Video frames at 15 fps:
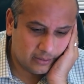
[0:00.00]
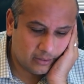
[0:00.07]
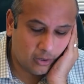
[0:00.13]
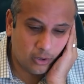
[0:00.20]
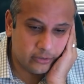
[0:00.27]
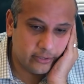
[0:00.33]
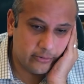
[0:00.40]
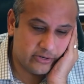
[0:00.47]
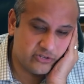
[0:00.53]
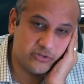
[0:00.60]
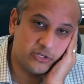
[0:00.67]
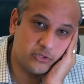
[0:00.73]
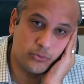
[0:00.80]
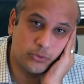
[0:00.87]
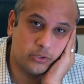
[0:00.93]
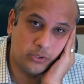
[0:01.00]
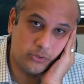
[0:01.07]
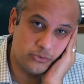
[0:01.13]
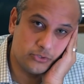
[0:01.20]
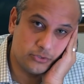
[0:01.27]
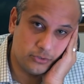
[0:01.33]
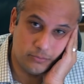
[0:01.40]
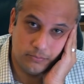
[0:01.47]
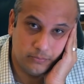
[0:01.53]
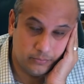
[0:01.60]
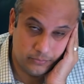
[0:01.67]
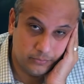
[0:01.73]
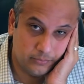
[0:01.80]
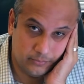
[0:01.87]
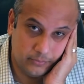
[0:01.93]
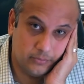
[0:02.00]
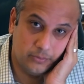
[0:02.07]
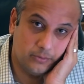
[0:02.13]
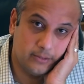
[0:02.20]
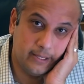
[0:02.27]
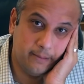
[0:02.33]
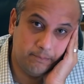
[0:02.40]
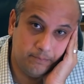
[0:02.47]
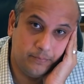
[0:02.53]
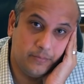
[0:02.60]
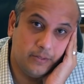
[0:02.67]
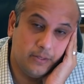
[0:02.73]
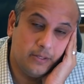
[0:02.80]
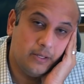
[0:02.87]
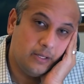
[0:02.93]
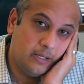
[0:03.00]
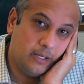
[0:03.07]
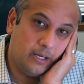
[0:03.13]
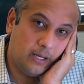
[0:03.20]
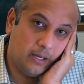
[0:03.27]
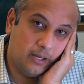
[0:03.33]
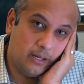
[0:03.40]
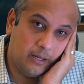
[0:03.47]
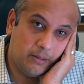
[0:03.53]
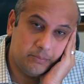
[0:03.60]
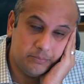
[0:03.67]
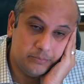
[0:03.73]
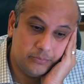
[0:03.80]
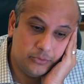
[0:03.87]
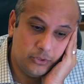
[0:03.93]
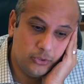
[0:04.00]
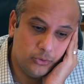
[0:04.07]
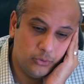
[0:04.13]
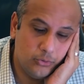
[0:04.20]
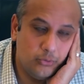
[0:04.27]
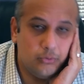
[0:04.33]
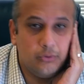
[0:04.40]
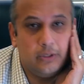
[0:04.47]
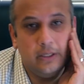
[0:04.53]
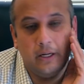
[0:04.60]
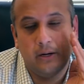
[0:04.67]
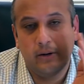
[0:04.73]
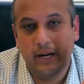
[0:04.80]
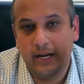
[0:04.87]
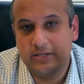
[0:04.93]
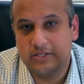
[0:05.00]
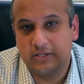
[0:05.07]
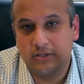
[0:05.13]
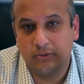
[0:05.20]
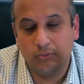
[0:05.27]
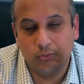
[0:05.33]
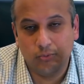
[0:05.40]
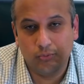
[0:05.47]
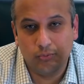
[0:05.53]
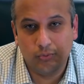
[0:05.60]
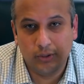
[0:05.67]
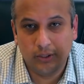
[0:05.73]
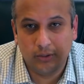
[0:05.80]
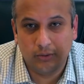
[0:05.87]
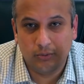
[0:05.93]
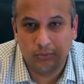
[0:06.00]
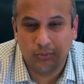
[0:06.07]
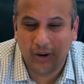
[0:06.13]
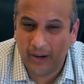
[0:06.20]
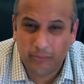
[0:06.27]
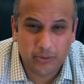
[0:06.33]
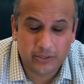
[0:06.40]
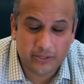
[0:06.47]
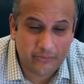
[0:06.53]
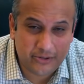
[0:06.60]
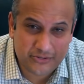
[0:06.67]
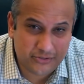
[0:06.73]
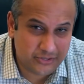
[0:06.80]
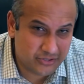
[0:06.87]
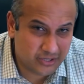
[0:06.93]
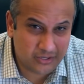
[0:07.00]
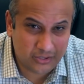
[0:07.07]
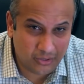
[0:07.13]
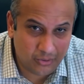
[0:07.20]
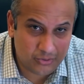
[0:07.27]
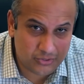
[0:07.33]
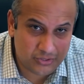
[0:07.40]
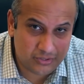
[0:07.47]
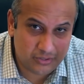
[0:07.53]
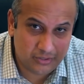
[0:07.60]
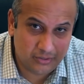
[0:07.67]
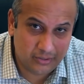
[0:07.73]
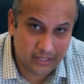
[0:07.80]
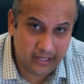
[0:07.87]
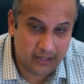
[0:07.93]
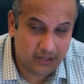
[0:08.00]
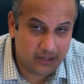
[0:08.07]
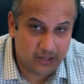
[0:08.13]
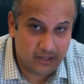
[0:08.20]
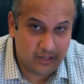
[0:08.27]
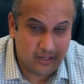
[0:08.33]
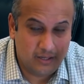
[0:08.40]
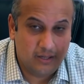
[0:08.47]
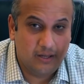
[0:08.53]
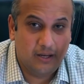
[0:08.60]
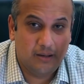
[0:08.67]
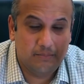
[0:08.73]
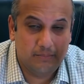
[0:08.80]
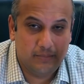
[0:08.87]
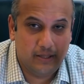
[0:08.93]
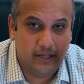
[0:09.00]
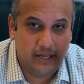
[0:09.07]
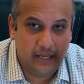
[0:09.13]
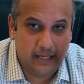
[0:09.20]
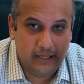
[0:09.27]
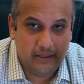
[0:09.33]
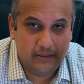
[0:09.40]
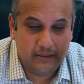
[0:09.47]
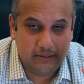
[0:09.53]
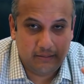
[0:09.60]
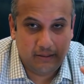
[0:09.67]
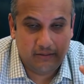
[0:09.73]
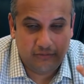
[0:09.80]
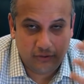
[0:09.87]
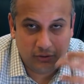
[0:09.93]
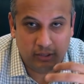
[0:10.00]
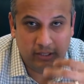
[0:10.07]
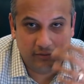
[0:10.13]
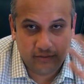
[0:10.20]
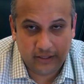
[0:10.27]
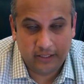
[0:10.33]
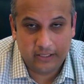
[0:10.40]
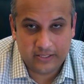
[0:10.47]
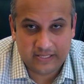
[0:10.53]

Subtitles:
all the restaurants were closed, okay. You are asked, why were the restaurants are closed, okay, and if you live in an